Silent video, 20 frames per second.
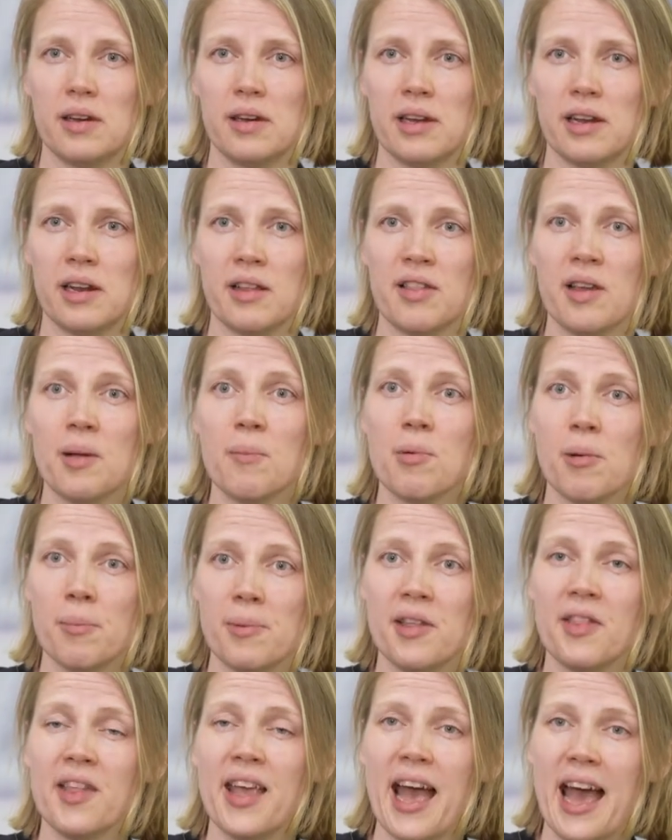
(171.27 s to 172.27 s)
and I think
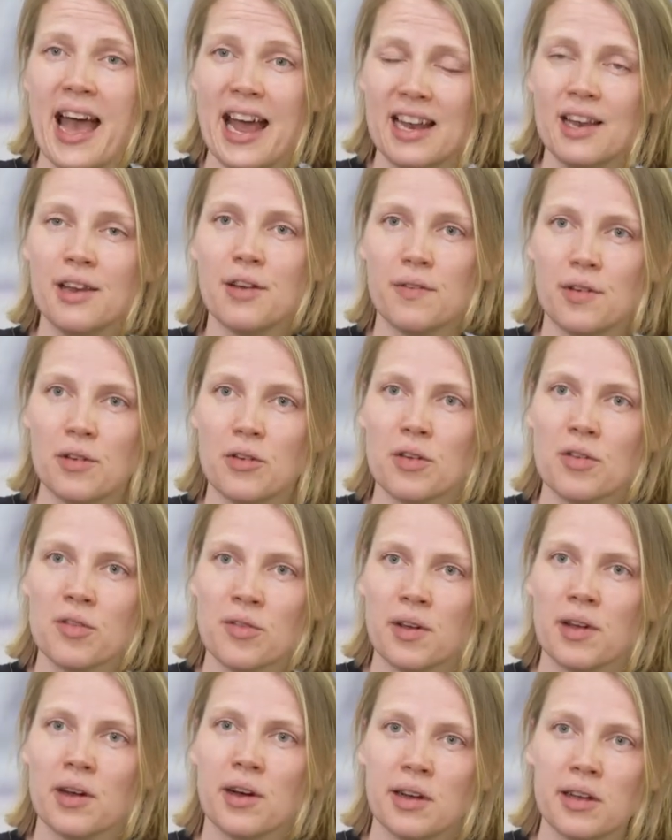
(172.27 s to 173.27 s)
probably the end of interest
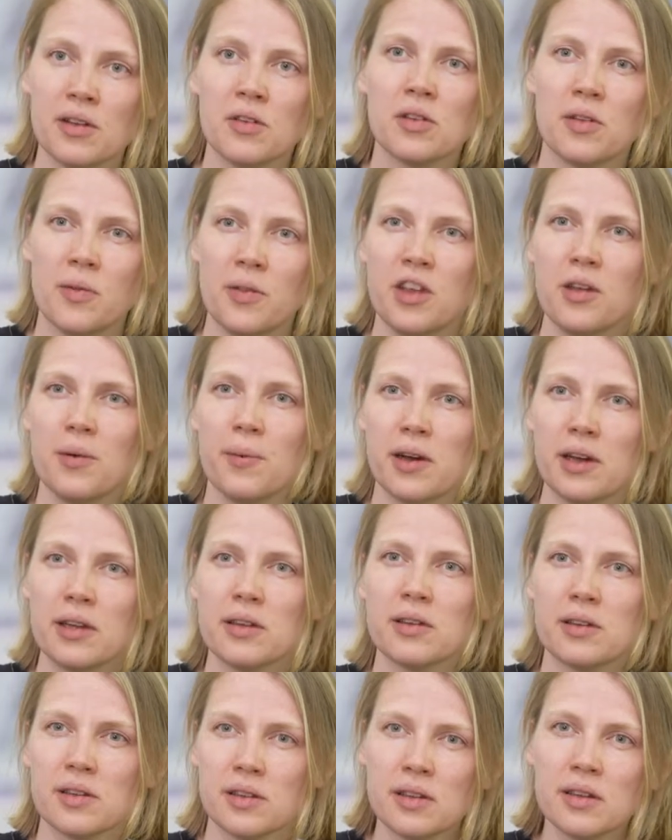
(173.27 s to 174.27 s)
rate hikes in the
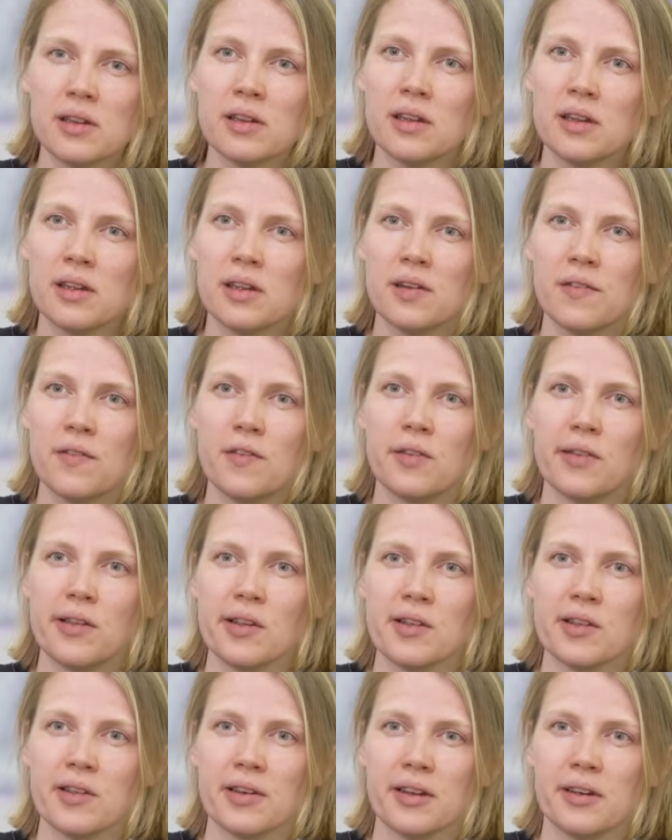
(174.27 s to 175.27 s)
US for
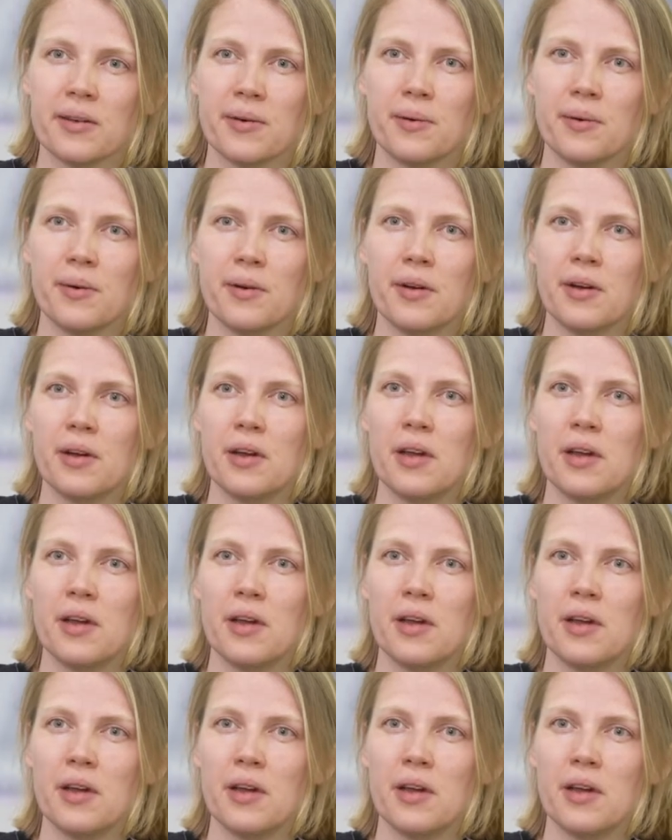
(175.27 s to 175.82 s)
this cycle,